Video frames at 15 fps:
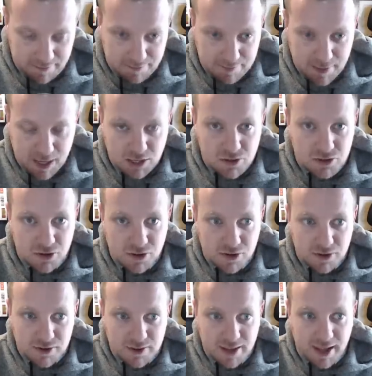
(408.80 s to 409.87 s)
make
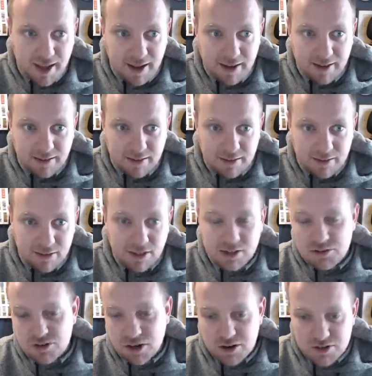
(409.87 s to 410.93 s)
sure that you
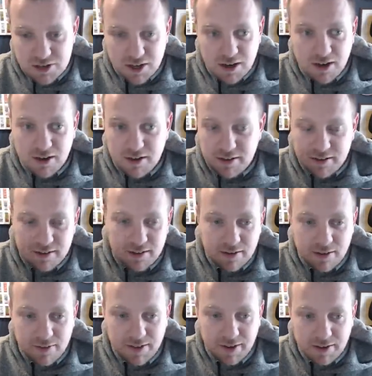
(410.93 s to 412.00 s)
can charge the card
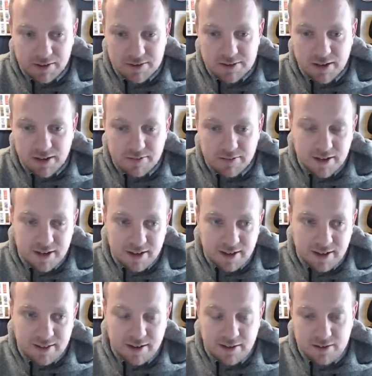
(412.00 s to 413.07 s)
and all that good stuff.
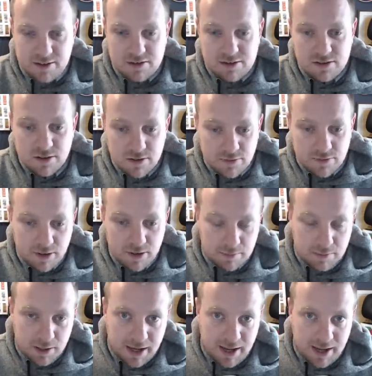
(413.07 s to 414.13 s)
And then on the server,
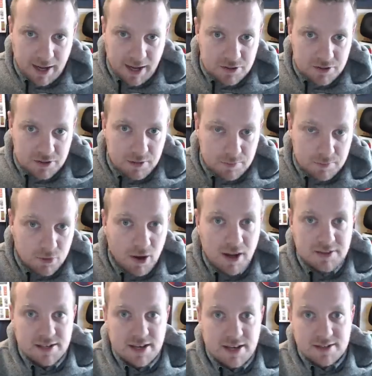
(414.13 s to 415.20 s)
I'm going to actually
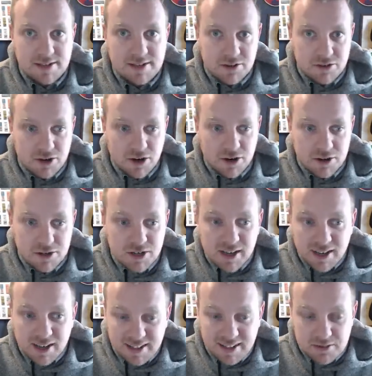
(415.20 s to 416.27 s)
process that charge.
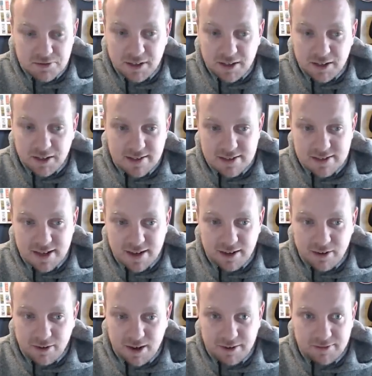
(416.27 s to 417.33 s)
And that's really nice because then I
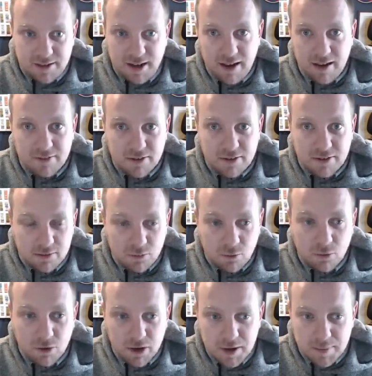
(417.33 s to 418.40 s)
don't have to ever
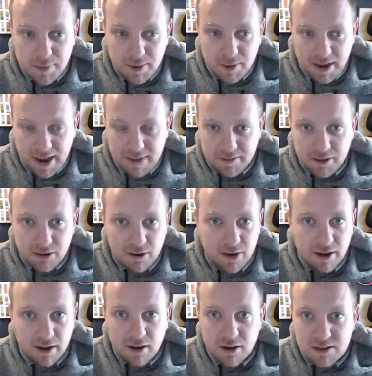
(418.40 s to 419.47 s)
worry about having
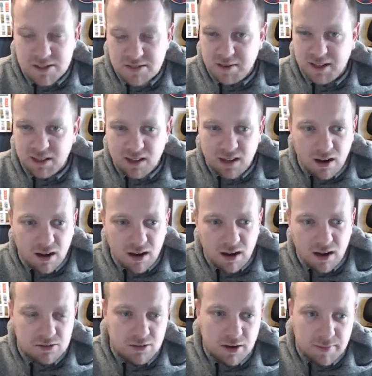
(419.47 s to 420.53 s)
credit cards in my
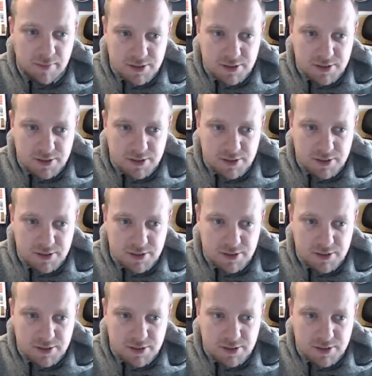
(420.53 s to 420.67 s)
logs or on my